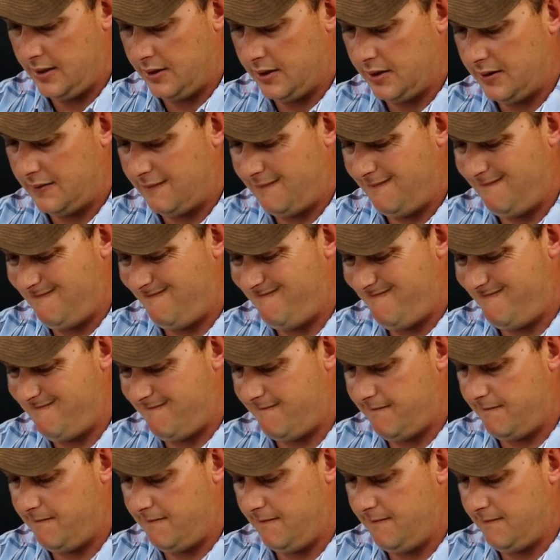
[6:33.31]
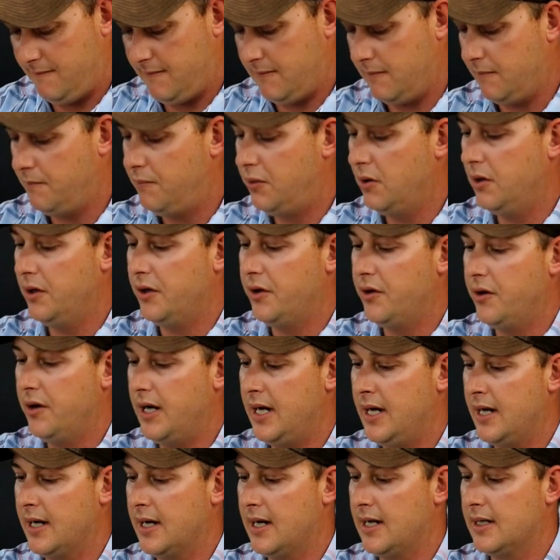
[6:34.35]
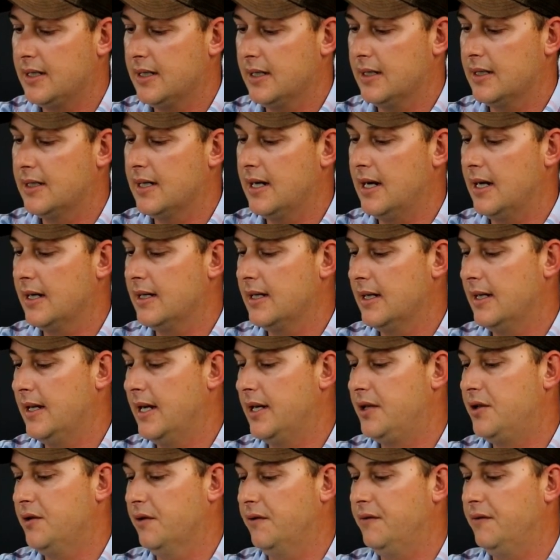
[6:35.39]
just pull it really nice and tight, and that's your